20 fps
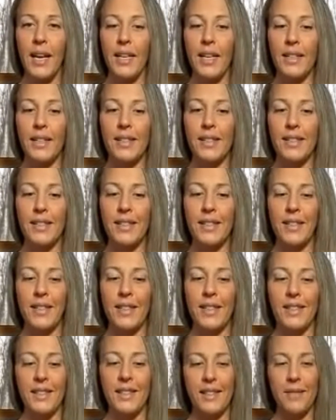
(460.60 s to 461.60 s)

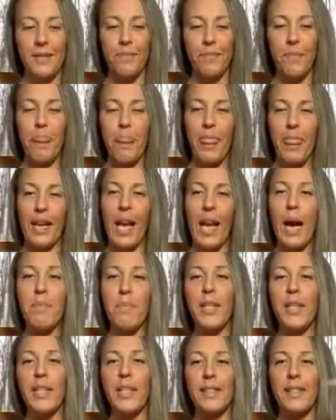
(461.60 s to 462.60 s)
it's like
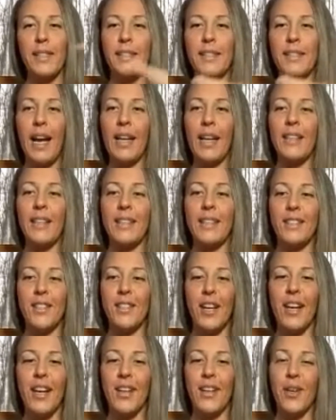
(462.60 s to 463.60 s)
happiness and sadness are
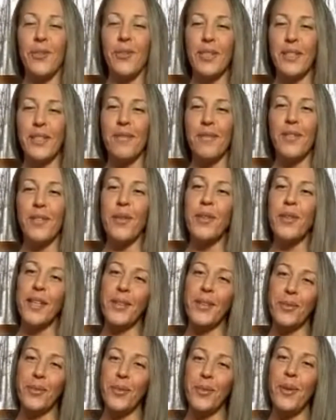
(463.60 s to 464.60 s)
kind of always flowing
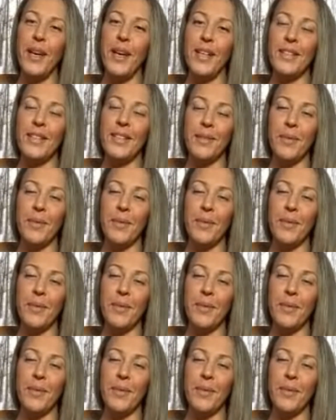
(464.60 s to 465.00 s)
through us.